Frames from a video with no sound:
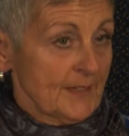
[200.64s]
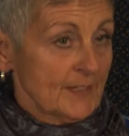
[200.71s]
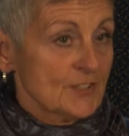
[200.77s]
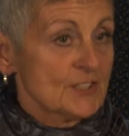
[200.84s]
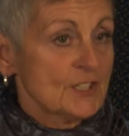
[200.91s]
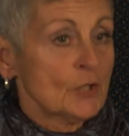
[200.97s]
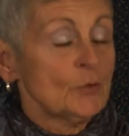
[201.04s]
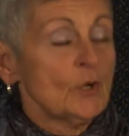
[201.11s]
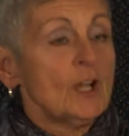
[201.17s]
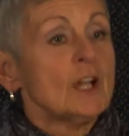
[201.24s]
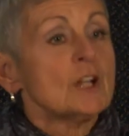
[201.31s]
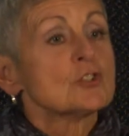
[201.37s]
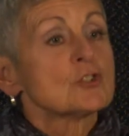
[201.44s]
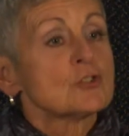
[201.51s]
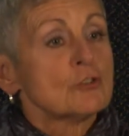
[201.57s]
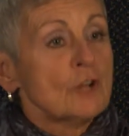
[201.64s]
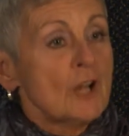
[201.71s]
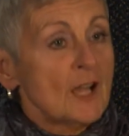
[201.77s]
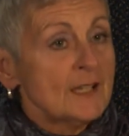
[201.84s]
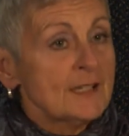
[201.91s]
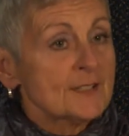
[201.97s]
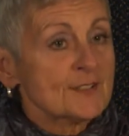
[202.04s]
So
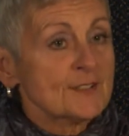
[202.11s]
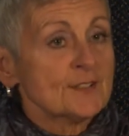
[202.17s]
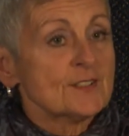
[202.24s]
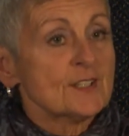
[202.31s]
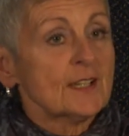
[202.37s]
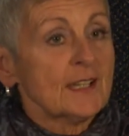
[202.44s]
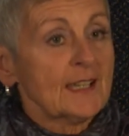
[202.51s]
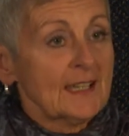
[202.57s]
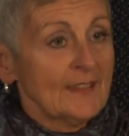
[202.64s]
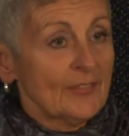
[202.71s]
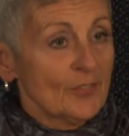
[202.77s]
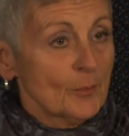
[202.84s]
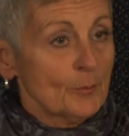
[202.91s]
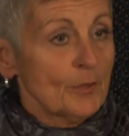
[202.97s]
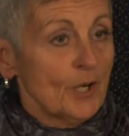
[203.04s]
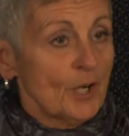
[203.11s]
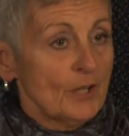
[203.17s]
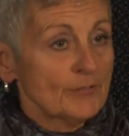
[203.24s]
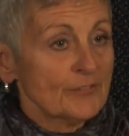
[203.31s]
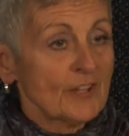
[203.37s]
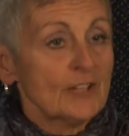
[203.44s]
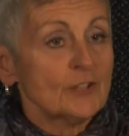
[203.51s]
try sitting in the
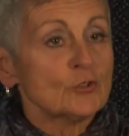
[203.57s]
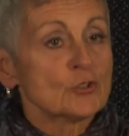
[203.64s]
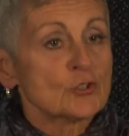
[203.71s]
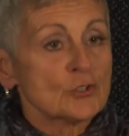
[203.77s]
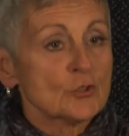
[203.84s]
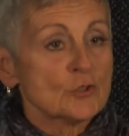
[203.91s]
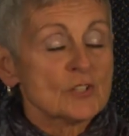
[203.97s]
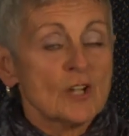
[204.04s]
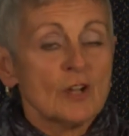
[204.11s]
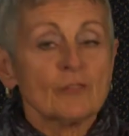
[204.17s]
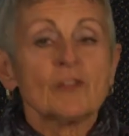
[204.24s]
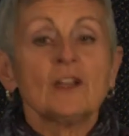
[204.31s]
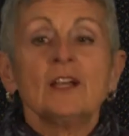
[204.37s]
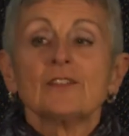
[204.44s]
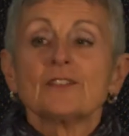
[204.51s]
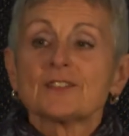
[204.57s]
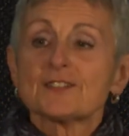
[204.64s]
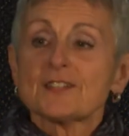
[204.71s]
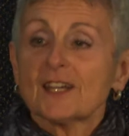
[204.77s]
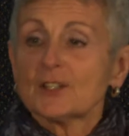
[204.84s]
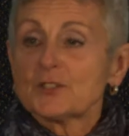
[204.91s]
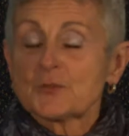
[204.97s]
bath. Take your shoes off. The
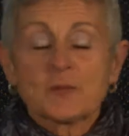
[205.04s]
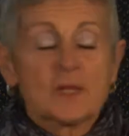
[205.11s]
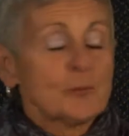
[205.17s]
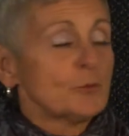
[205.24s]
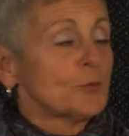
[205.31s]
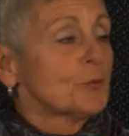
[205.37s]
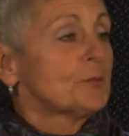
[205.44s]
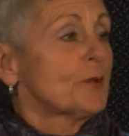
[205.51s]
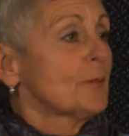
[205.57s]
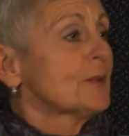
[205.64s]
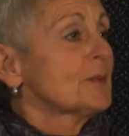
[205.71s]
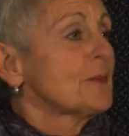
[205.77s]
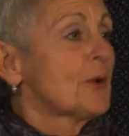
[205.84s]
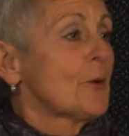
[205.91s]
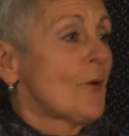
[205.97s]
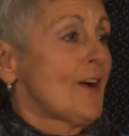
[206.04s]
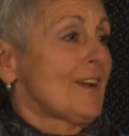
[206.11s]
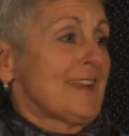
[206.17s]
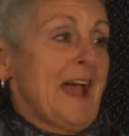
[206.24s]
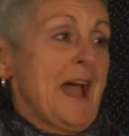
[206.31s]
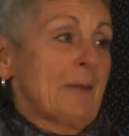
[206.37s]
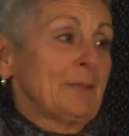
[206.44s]
salespeople will probably be
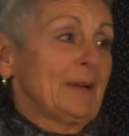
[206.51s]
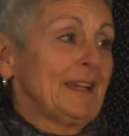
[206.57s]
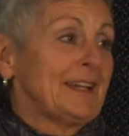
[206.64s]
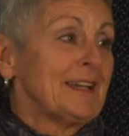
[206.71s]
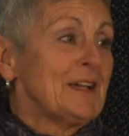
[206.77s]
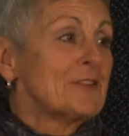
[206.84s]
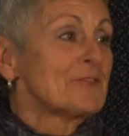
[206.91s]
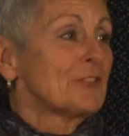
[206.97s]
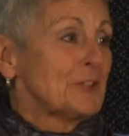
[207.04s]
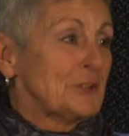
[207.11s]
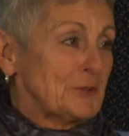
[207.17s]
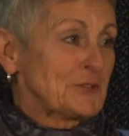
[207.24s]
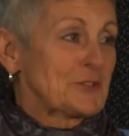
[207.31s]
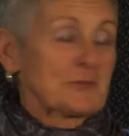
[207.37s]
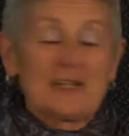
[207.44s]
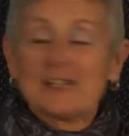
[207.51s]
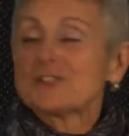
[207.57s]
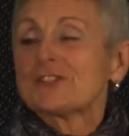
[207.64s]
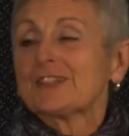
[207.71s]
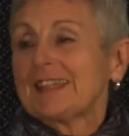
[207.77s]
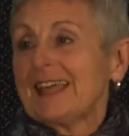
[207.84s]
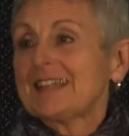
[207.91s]
quite happy for you to
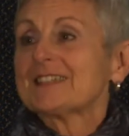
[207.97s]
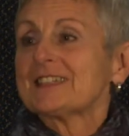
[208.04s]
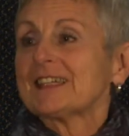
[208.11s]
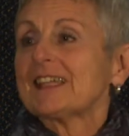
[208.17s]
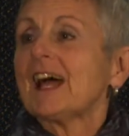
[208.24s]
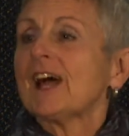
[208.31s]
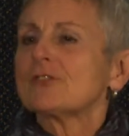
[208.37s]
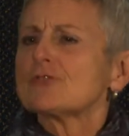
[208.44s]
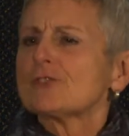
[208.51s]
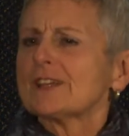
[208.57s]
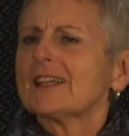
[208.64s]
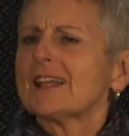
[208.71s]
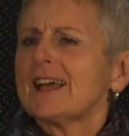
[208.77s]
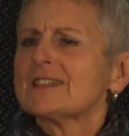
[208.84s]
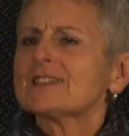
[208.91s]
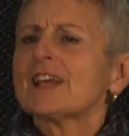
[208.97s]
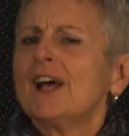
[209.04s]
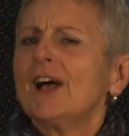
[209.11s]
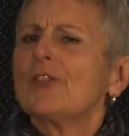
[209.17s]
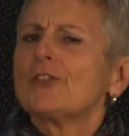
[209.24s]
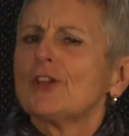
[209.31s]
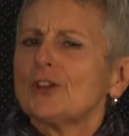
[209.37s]
actually get in and realise
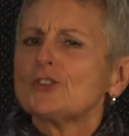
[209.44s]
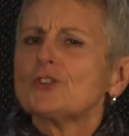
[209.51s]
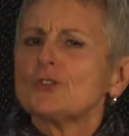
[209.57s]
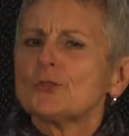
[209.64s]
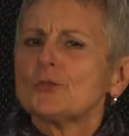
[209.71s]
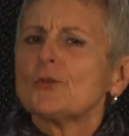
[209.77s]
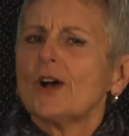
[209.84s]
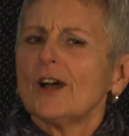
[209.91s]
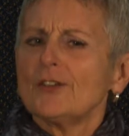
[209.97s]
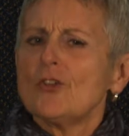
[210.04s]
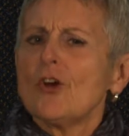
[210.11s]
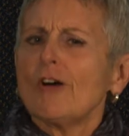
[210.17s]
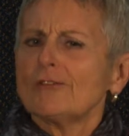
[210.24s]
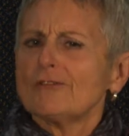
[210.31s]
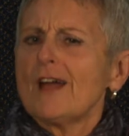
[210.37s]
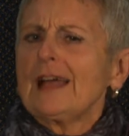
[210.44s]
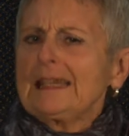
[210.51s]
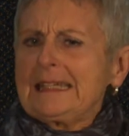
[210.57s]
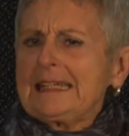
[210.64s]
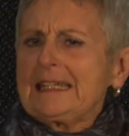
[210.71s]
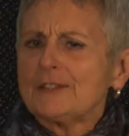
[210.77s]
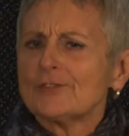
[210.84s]
that you are not
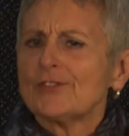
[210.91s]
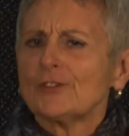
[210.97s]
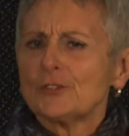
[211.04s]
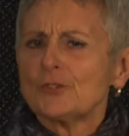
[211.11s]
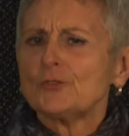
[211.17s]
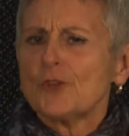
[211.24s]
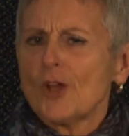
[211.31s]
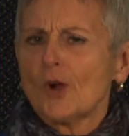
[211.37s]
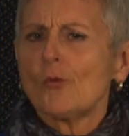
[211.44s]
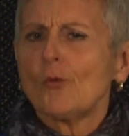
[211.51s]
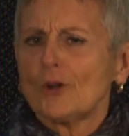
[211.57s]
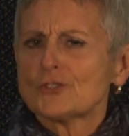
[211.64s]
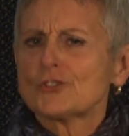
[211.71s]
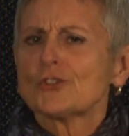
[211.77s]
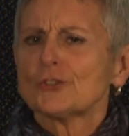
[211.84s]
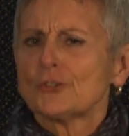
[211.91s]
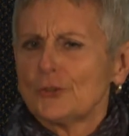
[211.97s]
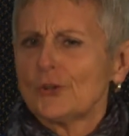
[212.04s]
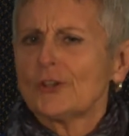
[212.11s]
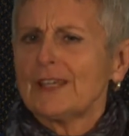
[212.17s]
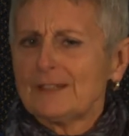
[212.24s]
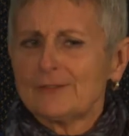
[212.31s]
naive. You know what you're
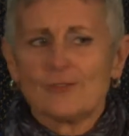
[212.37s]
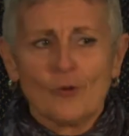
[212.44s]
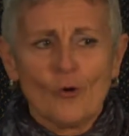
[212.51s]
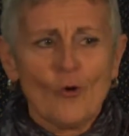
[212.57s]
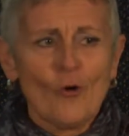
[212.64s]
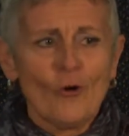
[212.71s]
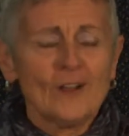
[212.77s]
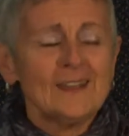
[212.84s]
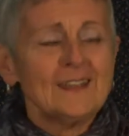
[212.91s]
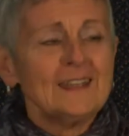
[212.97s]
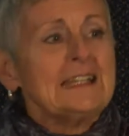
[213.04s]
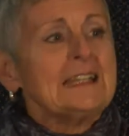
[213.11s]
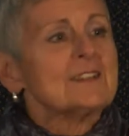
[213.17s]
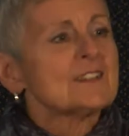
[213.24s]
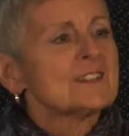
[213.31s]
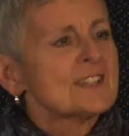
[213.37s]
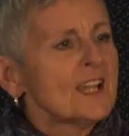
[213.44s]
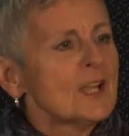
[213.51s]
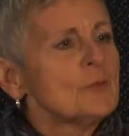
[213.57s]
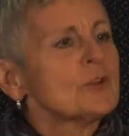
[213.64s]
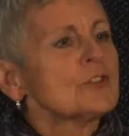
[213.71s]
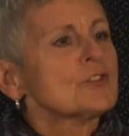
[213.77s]
looking for. The
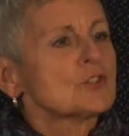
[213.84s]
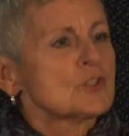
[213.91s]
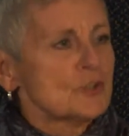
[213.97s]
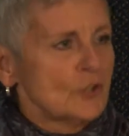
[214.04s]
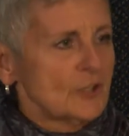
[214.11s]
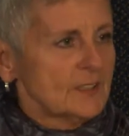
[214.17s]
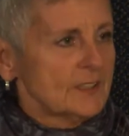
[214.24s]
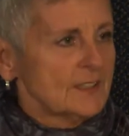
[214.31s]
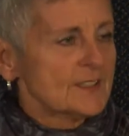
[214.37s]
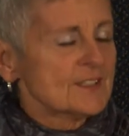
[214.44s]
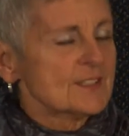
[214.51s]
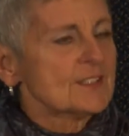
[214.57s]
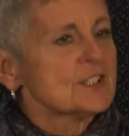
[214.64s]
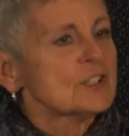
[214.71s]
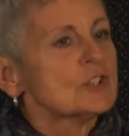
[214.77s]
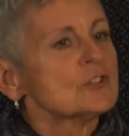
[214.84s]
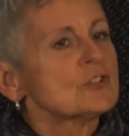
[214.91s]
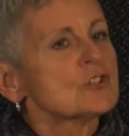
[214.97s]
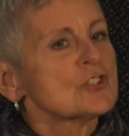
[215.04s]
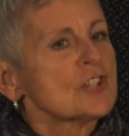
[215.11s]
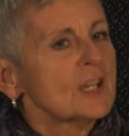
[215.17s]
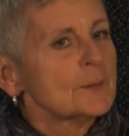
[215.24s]
same with the toilet. Certain
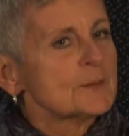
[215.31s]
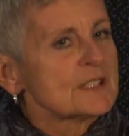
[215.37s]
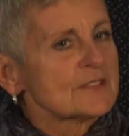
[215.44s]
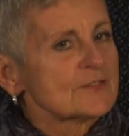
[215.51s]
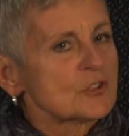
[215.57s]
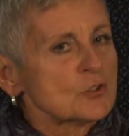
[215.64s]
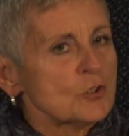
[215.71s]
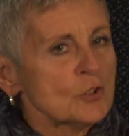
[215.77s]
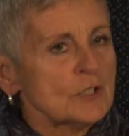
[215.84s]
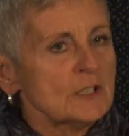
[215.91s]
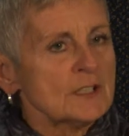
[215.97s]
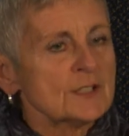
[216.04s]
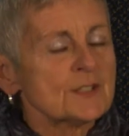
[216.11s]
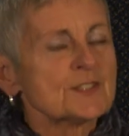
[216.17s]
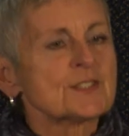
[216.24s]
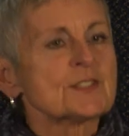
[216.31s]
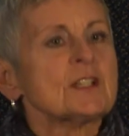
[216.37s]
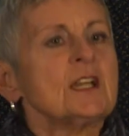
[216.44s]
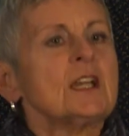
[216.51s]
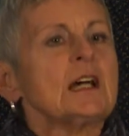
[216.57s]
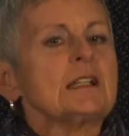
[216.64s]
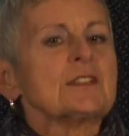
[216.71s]
shapes of toilets
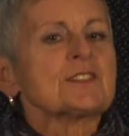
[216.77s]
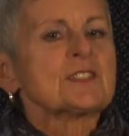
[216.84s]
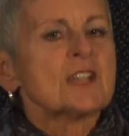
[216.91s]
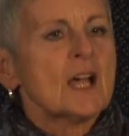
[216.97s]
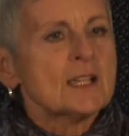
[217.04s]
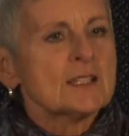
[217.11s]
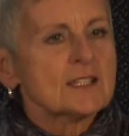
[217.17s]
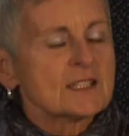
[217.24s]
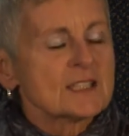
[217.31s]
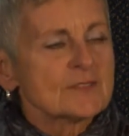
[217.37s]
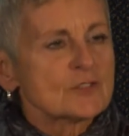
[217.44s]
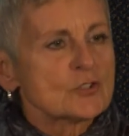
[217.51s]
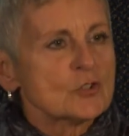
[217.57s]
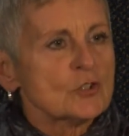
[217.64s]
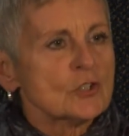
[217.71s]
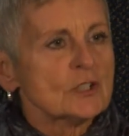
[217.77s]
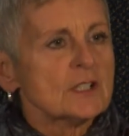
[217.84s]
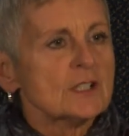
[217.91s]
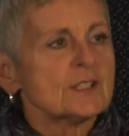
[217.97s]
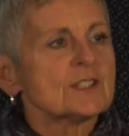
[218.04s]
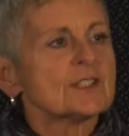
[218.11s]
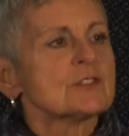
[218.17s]
and sizes of
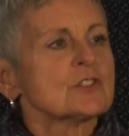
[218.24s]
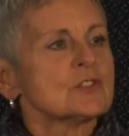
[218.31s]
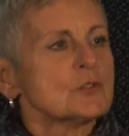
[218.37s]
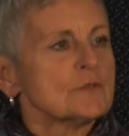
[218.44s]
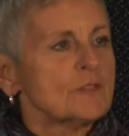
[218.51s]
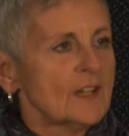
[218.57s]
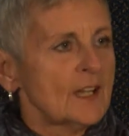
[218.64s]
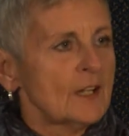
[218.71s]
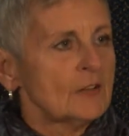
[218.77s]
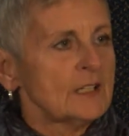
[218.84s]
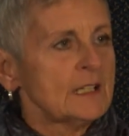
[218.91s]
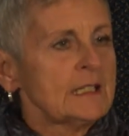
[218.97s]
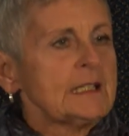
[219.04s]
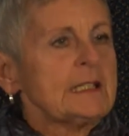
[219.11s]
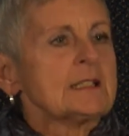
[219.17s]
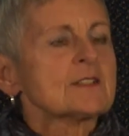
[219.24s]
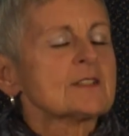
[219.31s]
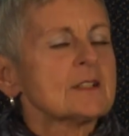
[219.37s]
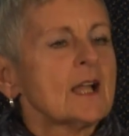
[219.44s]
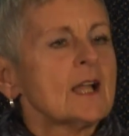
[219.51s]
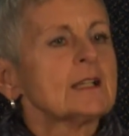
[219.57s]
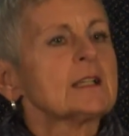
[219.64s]
toilets do vary
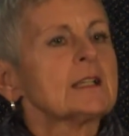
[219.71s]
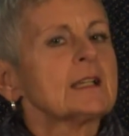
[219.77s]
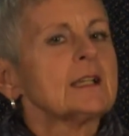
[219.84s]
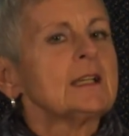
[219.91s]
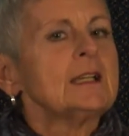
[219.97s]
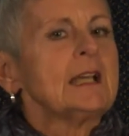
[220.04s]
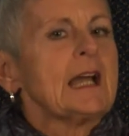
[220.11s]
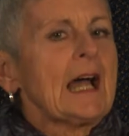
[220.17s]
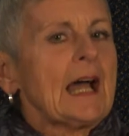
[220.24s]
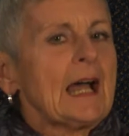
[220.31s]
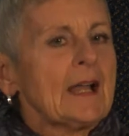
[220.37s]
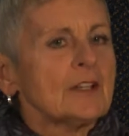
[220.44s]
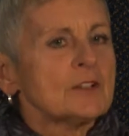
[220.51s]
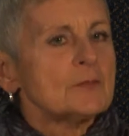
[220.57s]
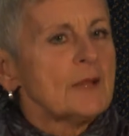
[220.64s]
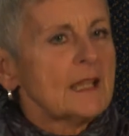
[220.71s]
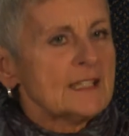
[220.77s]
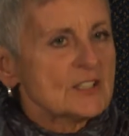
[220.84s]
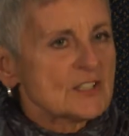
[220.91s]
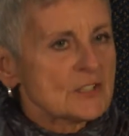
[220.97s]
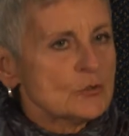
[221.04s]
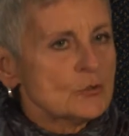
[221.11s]
slightly and may
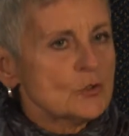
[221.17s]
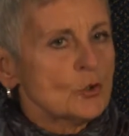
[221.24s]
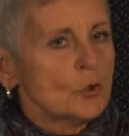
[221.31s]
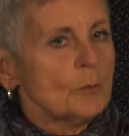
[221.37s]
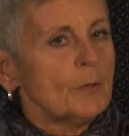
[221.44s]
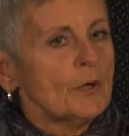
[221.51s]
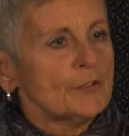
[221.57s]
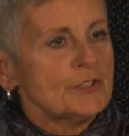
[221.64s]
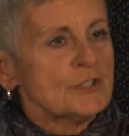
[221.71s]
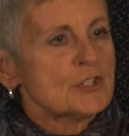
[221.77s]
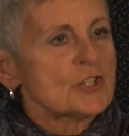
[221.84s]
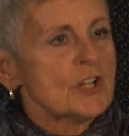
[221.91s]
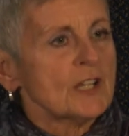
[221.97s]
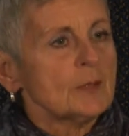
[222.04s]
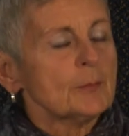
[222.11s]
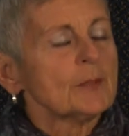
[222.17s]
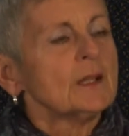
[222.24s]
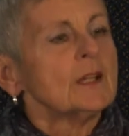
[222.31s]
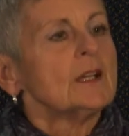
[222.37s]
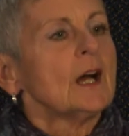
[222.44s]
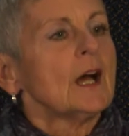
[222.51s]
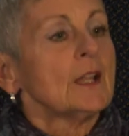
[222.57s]
suit your body shape,
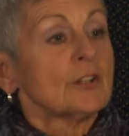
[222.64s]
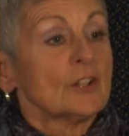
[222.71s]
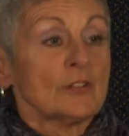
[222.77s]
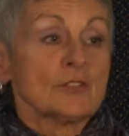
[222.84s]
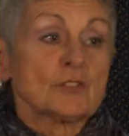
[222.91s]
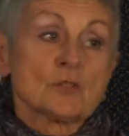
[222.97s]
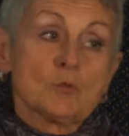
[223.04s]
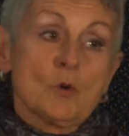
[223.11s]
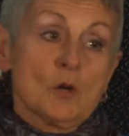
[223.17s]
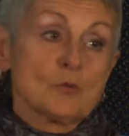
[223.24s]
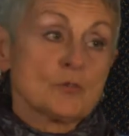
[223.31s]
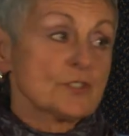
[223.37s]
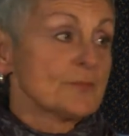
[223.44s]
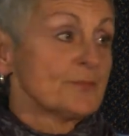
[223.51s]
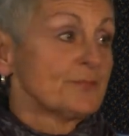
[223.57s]
and others won't.